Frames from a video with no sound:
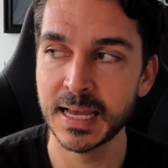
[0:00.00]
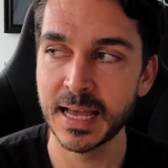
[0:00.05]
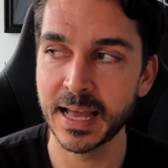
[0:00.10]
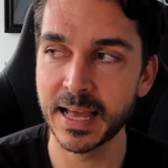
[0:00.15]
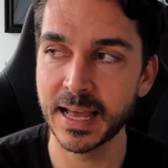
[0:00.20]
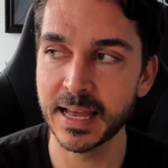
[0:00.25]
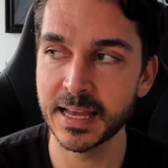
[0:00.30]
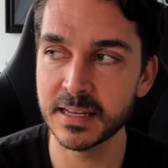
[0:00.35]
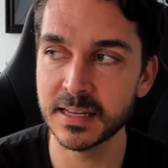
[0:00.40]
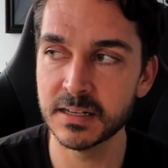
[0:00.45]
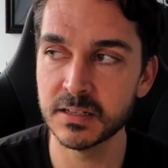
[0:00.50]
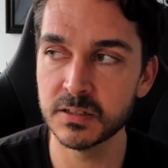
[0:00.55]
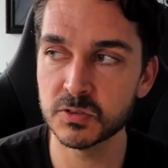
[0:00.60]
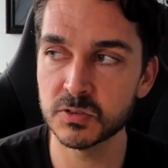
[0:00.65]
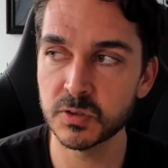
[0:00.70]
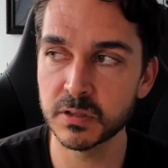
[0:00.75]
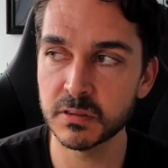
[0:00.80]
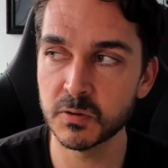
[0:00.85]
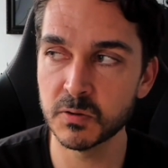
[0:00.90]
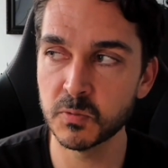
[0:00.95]
And
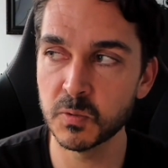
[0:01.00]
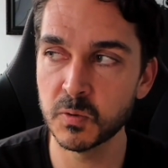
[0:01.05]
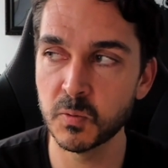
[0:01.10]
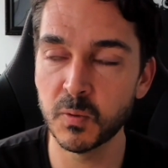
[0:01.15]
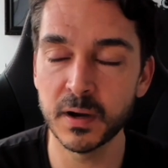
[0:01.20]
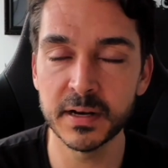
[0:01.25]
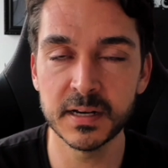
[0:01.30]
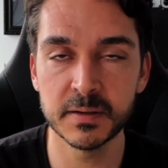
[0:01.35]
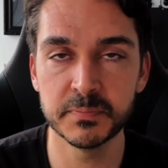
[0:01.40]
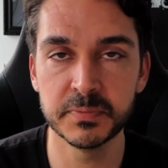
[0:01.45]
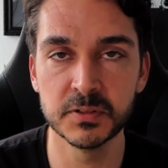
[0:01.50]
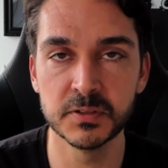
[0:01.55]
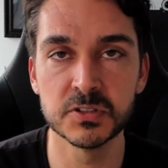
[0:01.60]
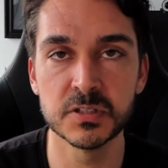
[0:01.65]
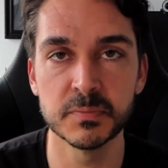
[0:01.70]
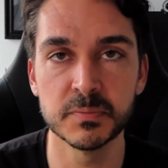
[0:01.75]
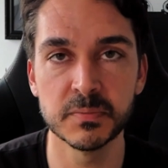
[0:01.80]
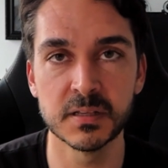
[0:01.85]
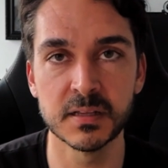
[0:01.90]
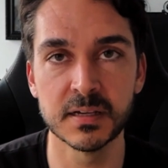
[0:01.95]
so I thought, well, why not build
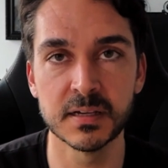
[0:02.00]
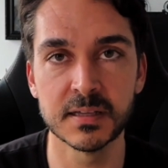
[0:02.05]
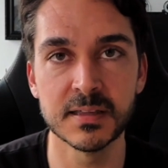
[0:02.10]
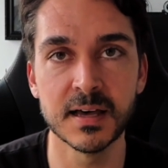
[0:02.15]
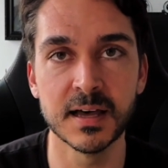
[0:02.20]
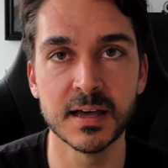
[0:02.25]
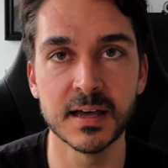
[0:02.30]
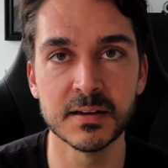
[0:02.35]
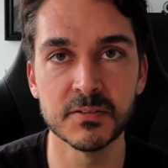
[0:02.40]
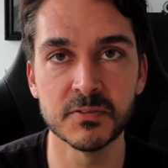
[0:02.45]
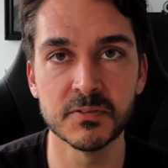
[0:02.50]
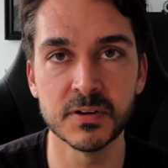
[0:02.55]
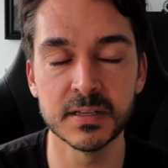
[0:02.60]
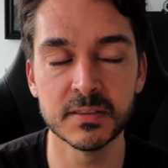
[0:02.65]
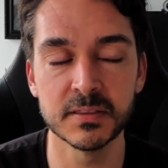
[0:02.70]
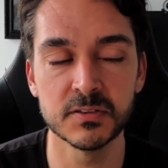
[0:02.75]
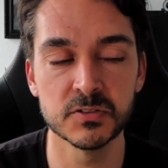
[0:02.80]
something like that, right?